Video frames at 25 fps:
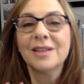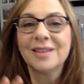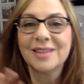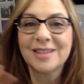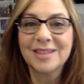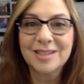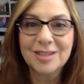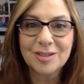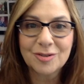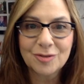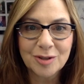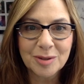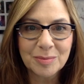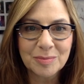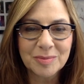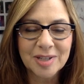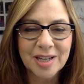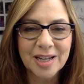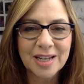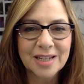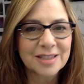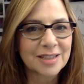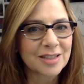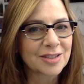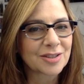This trip
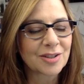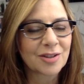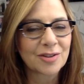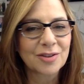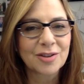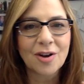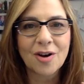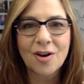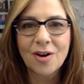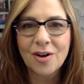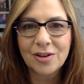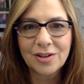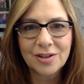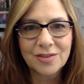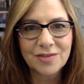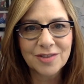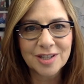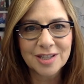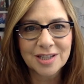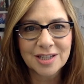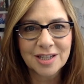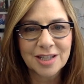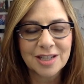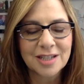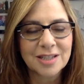takes us on all of the
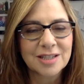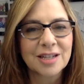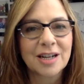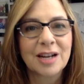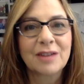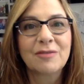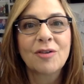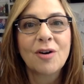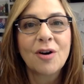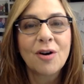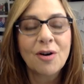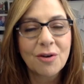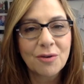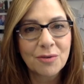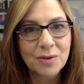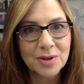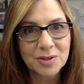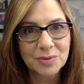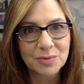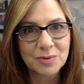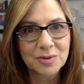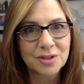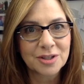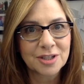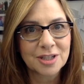cities that I've always
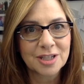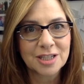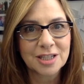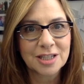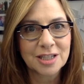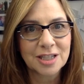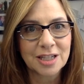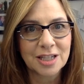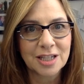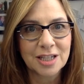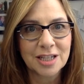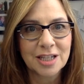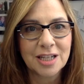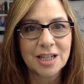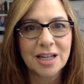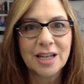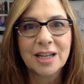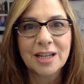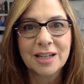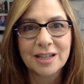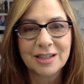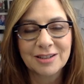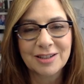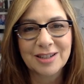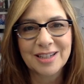wanted to see in